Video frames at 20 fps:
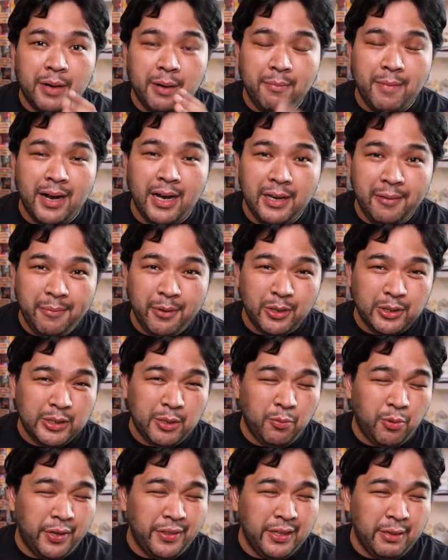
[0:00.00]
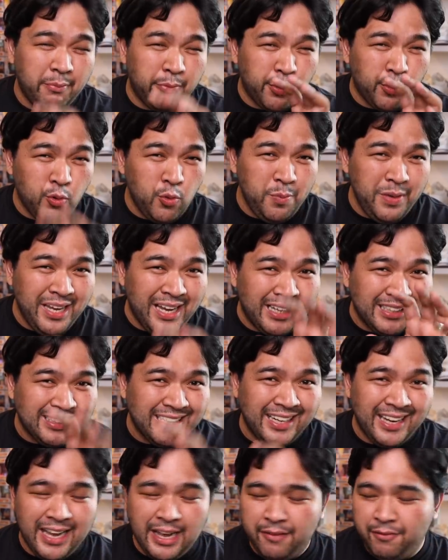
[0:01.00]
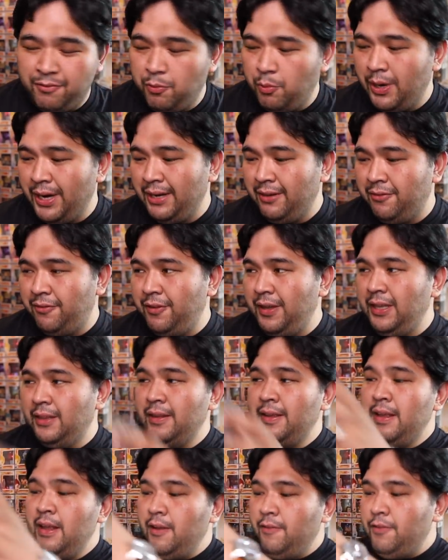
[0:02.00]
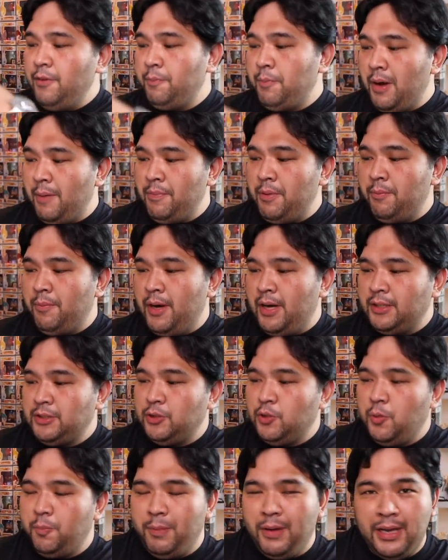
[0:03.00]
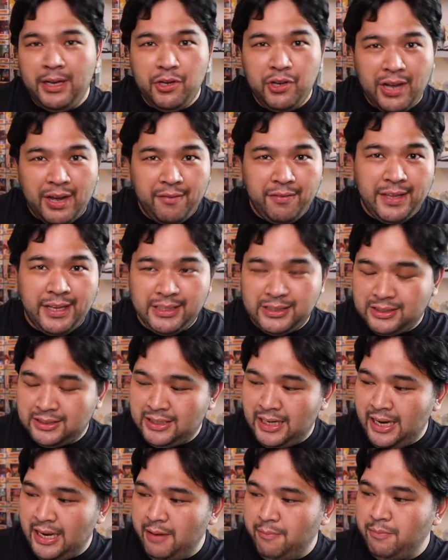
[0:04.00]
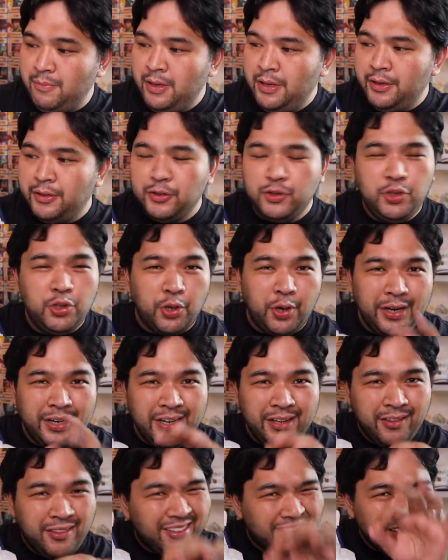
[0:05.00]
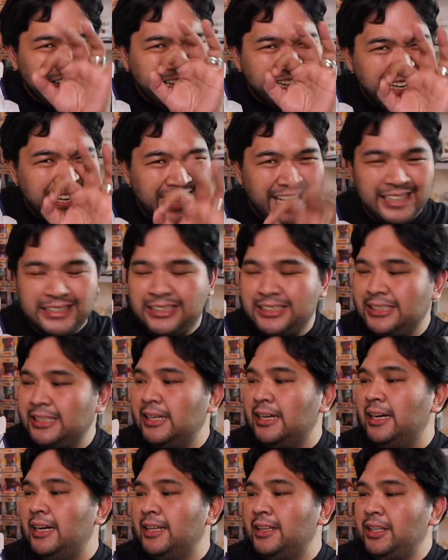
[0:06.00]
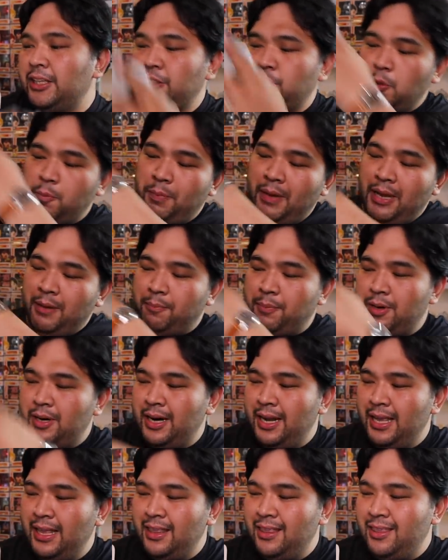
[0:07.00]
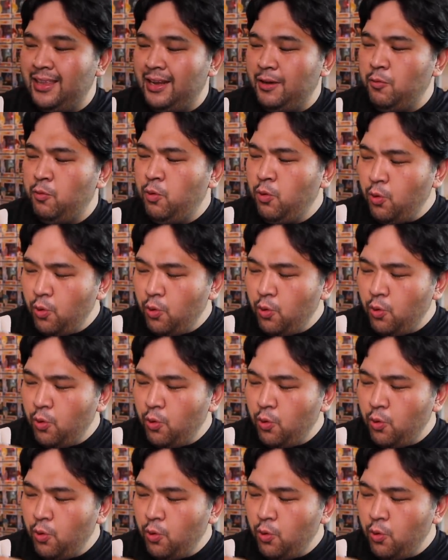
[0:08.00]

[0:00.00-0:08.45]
primarily because I want them roomy as I have wide feet. If you pop the box open, you have that same Jordan 3 esque tissue paper, and then